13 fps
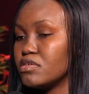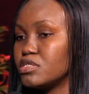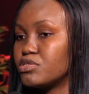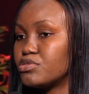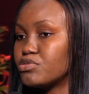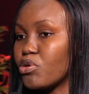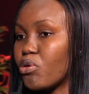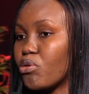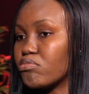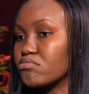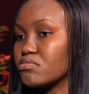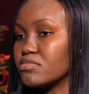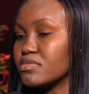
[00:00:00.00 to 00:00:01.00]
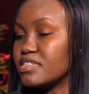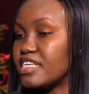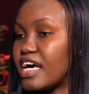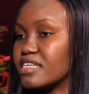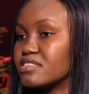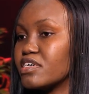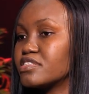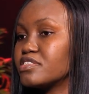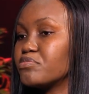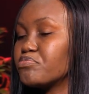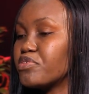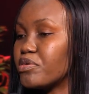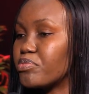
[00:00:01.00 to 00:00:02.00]
So there are
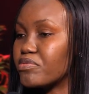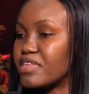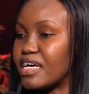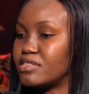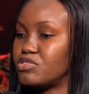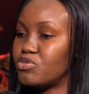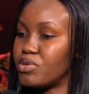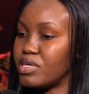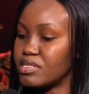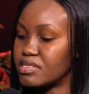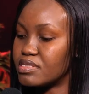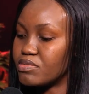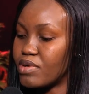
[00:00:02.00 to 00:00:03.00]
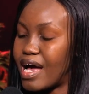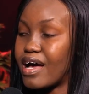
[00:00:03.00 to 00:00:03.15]
certain people that do it